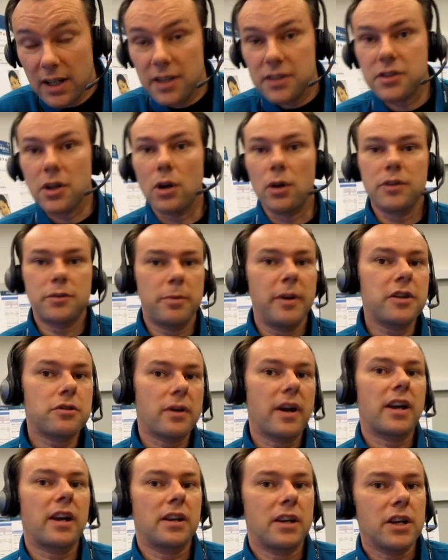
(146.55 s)
So speech
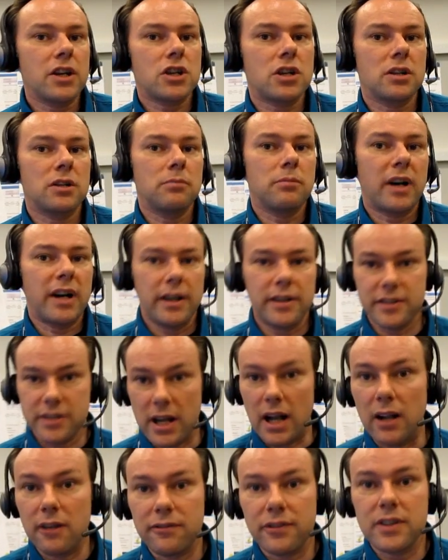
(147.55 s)
recognition by
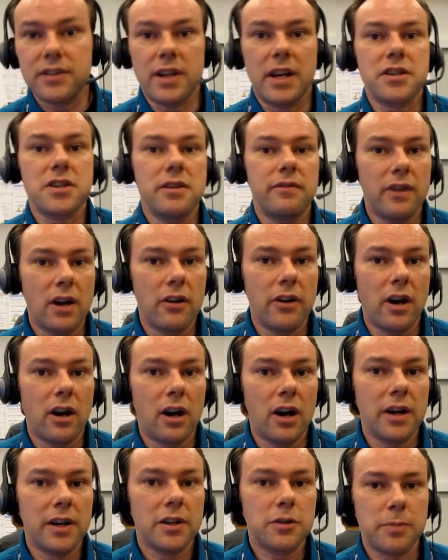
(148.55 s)
itself is actually very
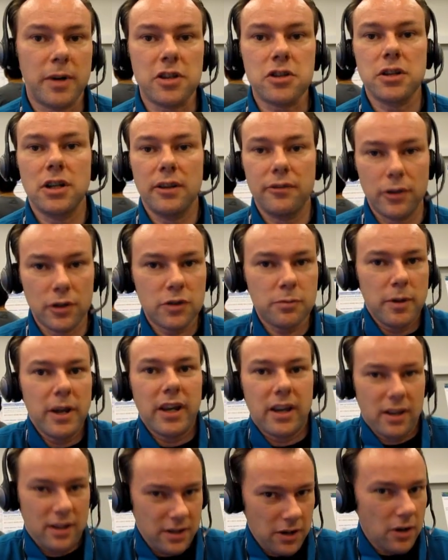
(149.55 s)
hard, especially if you speak,
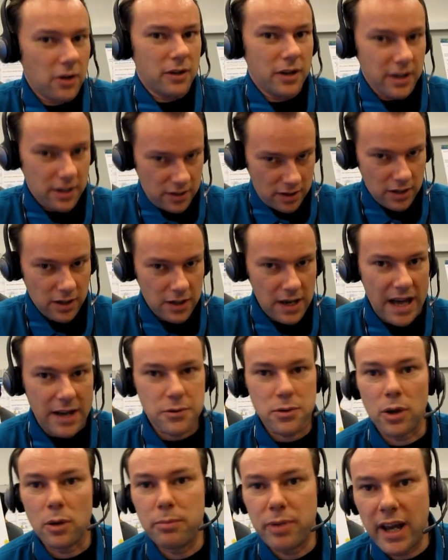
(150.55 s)
you know, in, in a
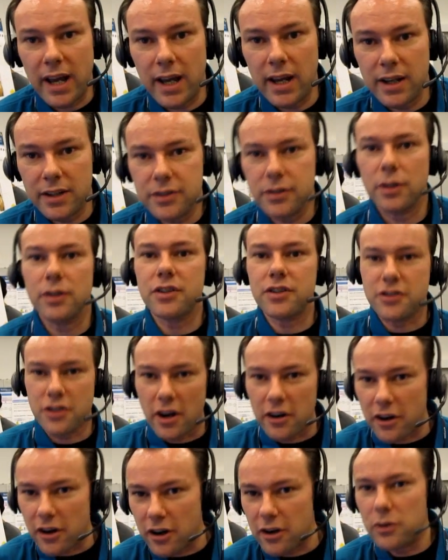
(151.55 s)
natural pace, you
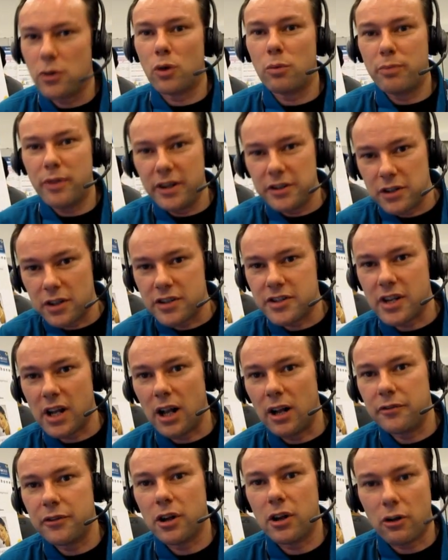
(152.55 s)
stutter, you repeat
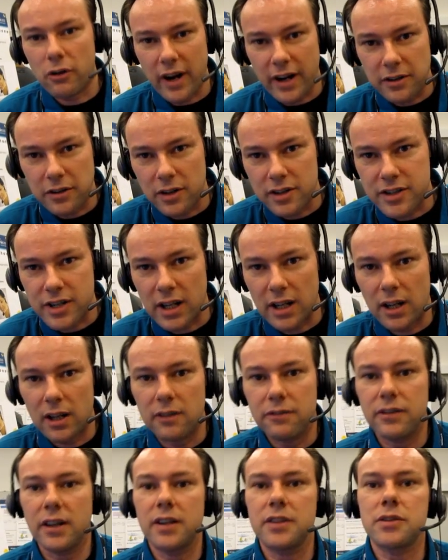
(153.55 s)
yourself, you correct yourself,
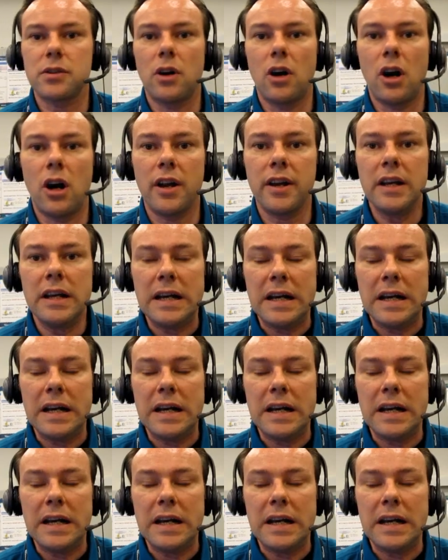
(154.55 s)
and so on.